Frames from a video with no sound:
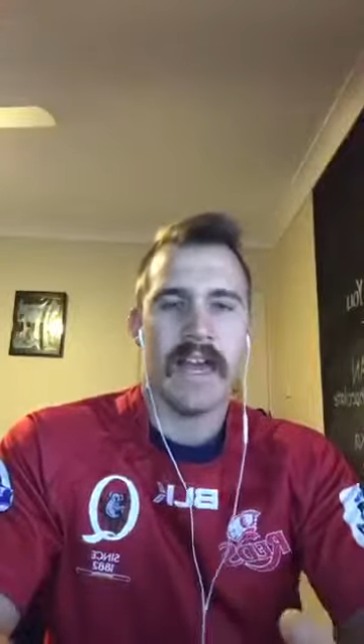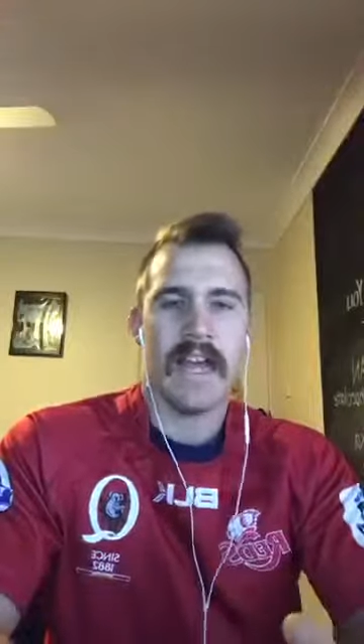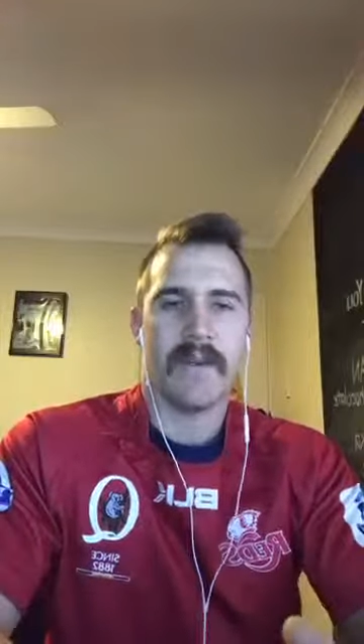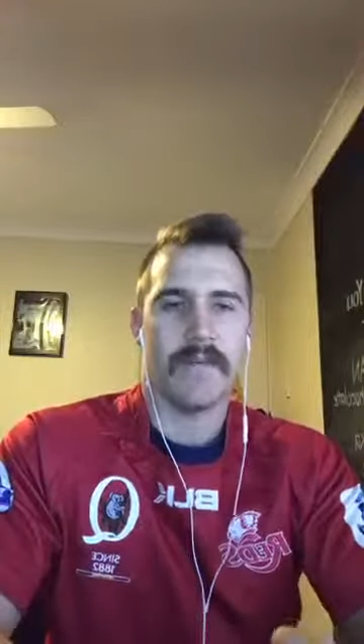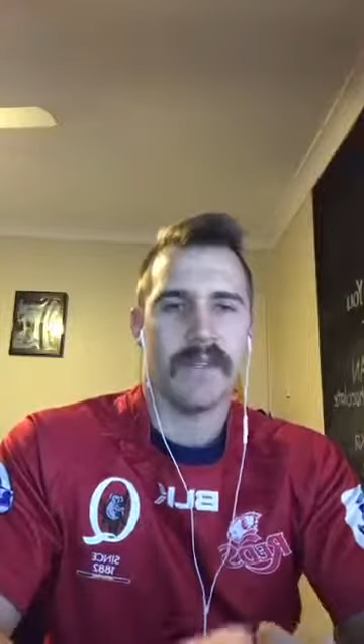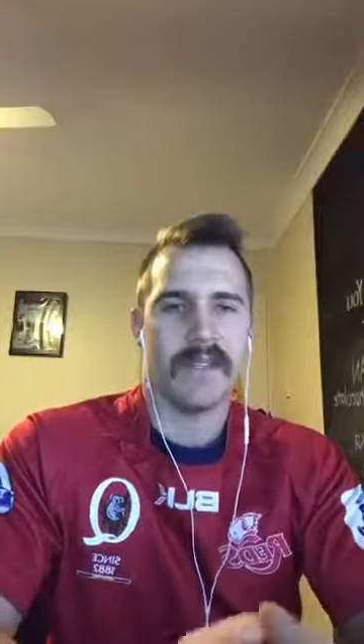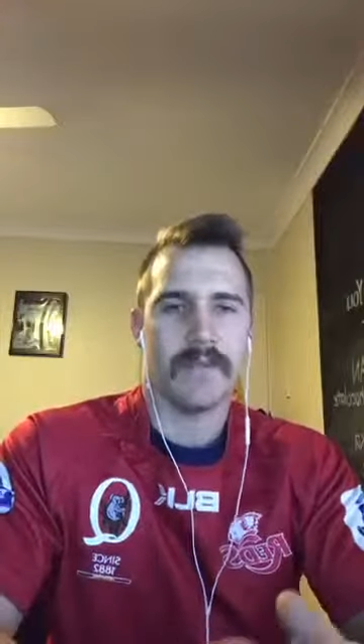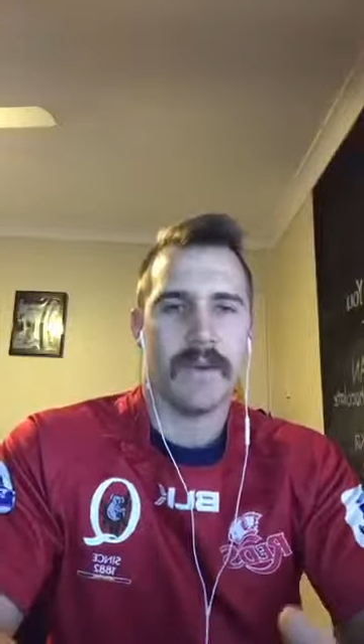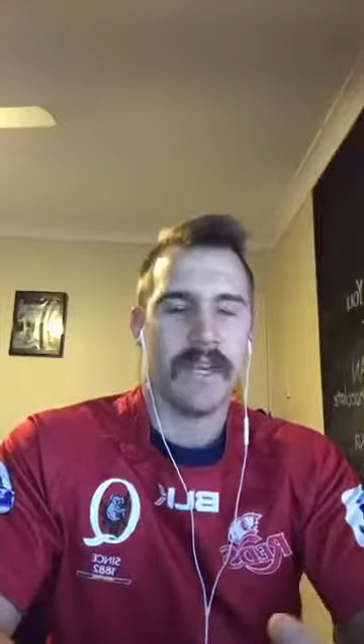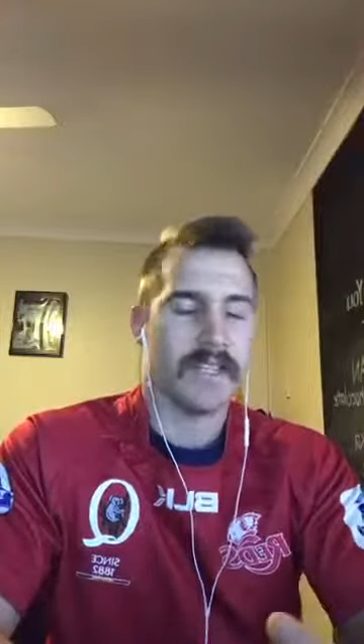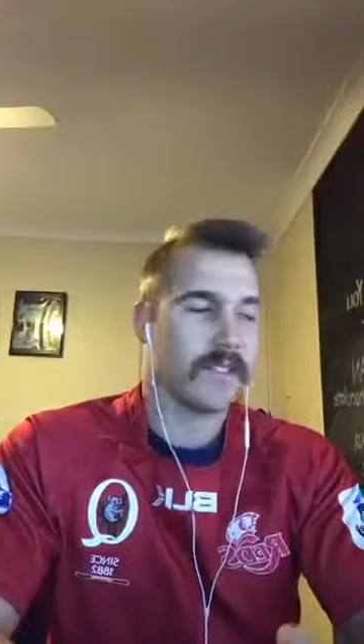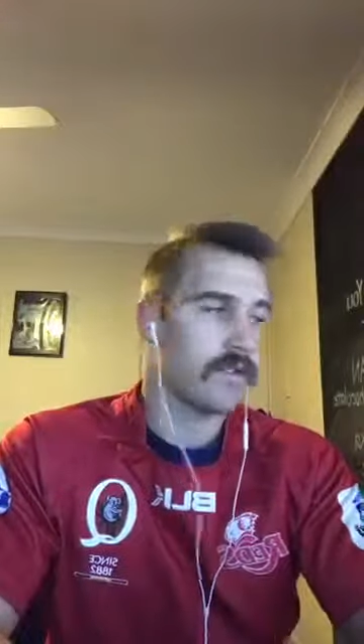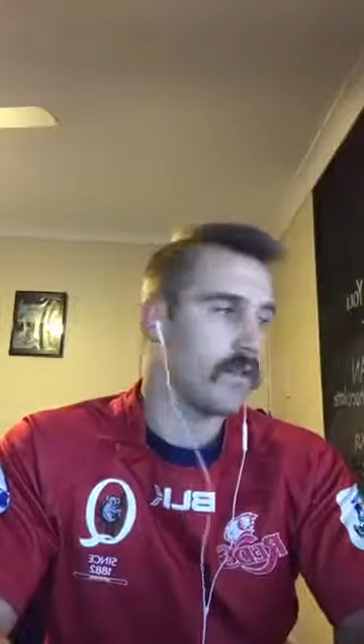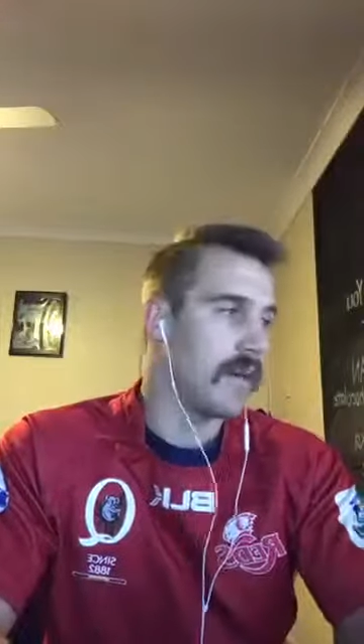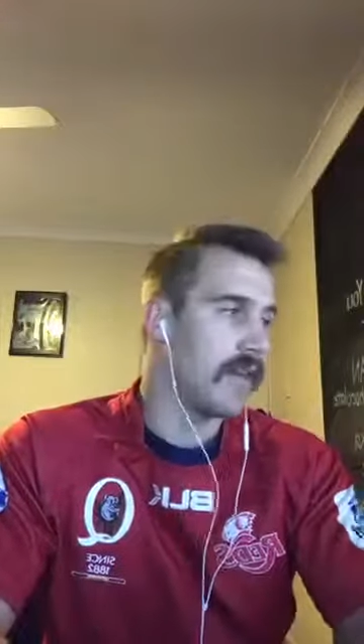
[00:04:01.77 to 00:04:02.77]
admin to make
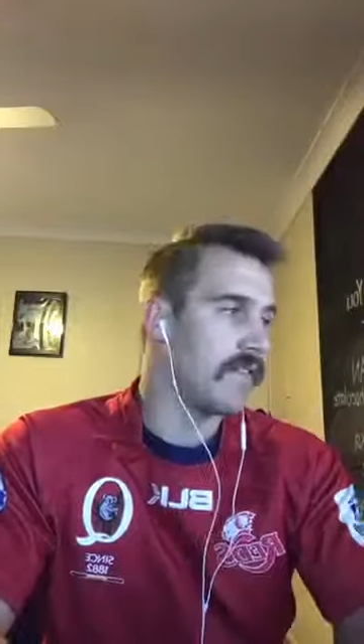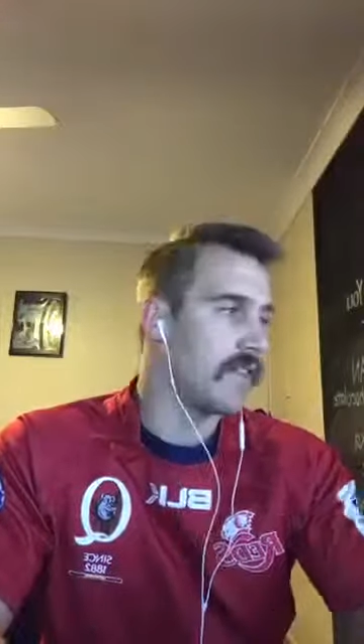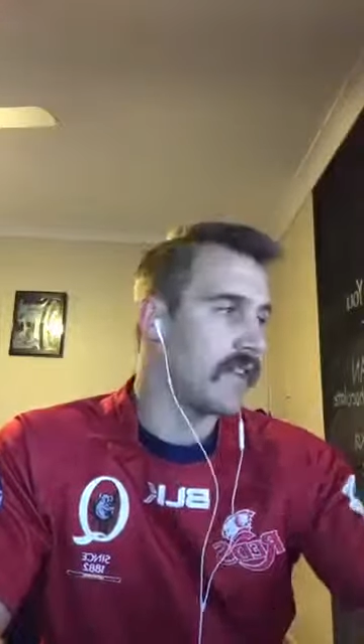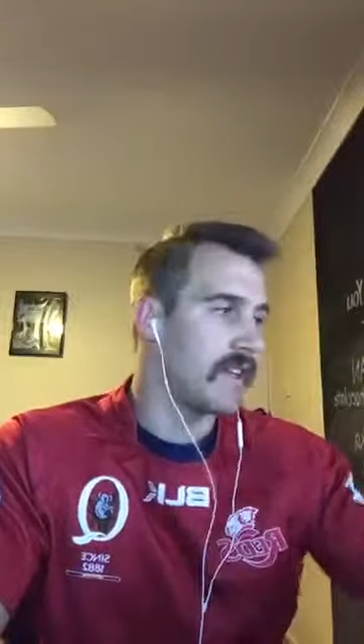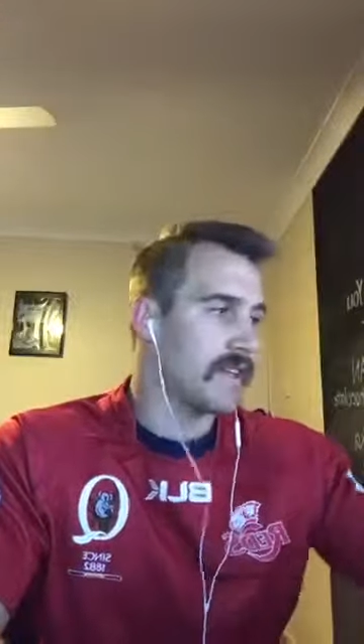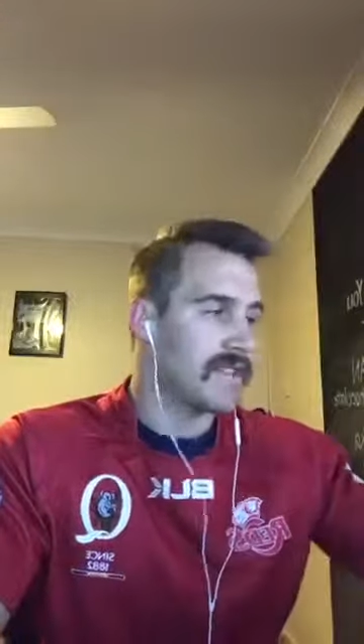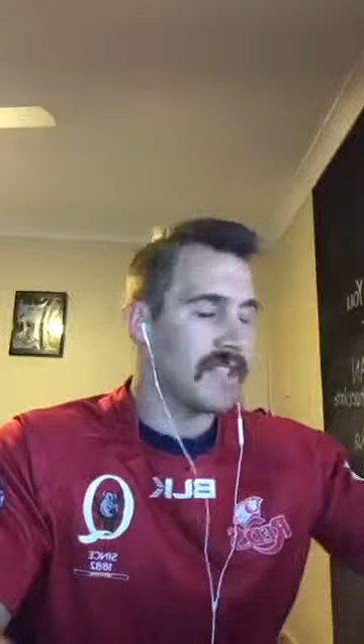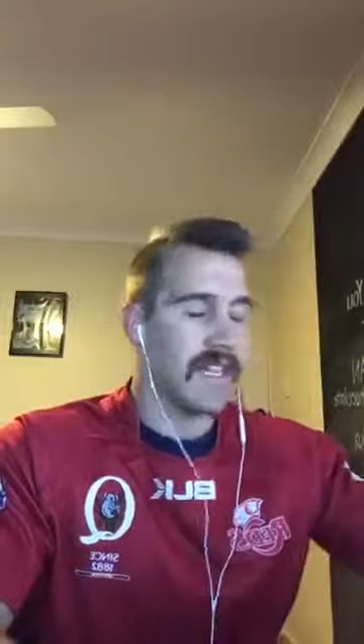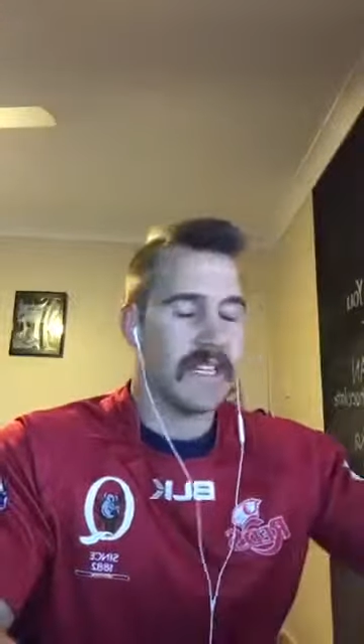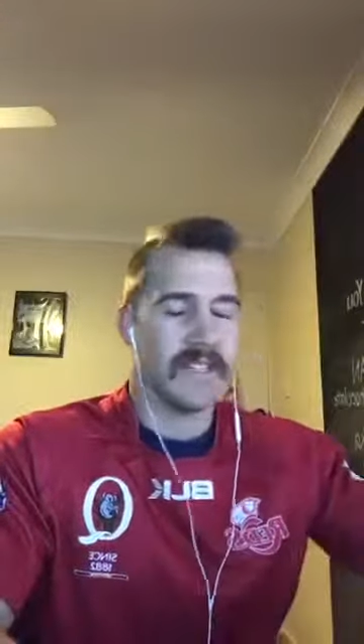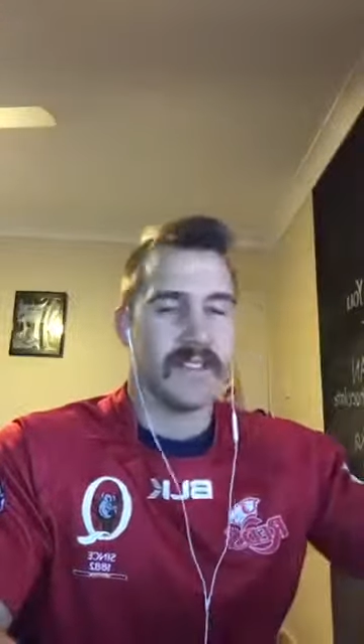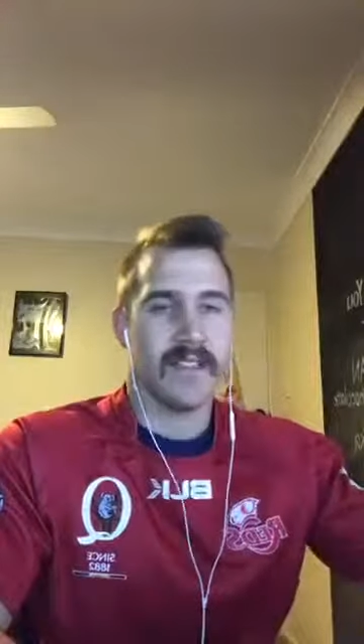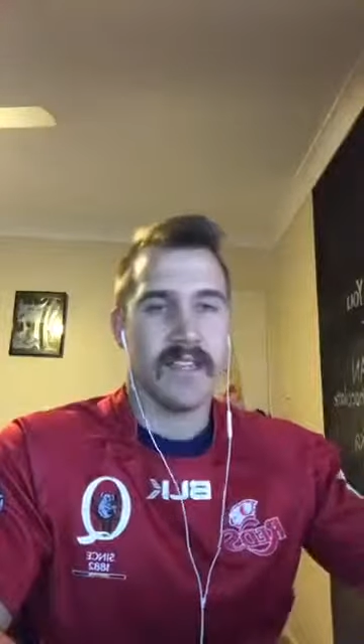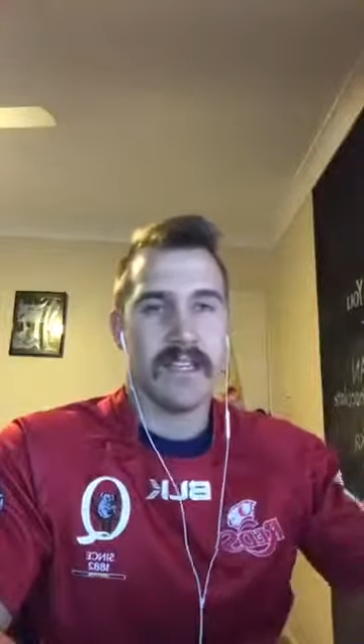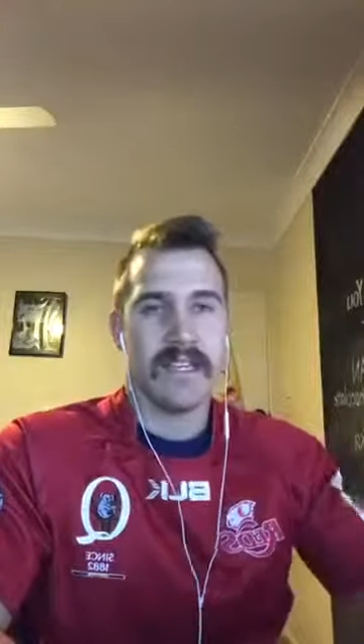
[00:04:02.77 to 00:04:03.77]
sure everything
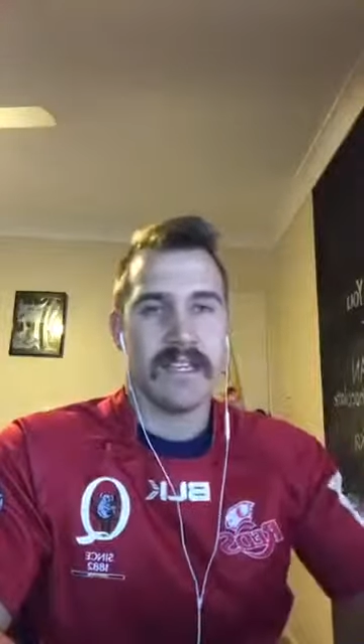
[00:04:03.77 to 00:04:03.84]
stays